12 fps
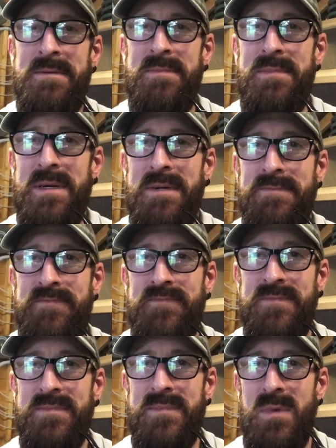But
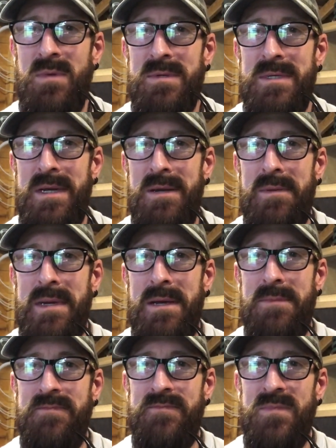we'll see how we go.
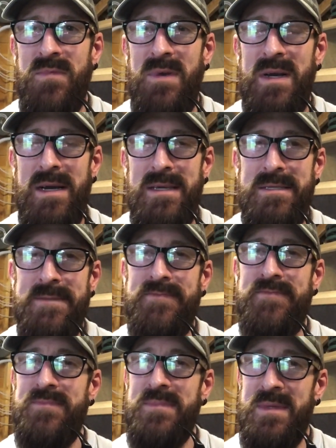Right guys,
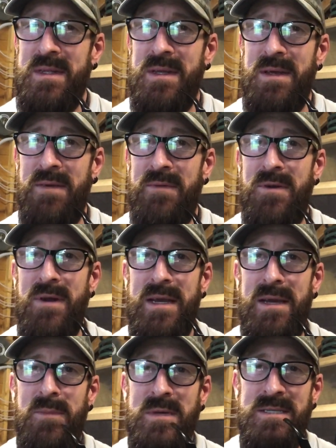have a
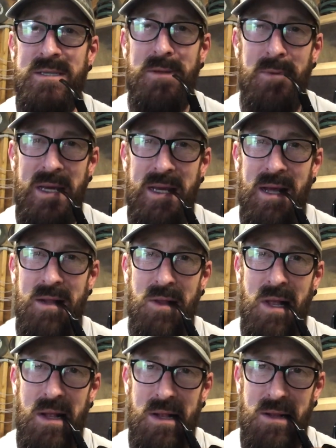cracking rest of the weekend.
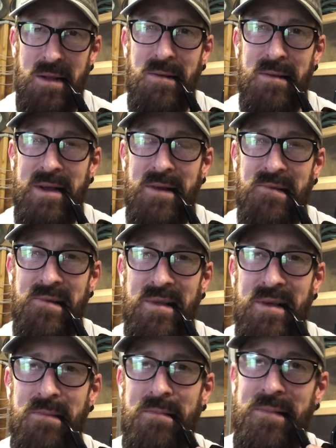I'll catch you
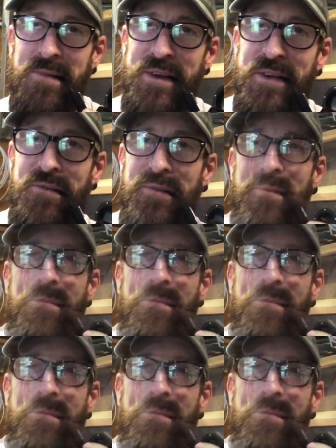soon. Cheers.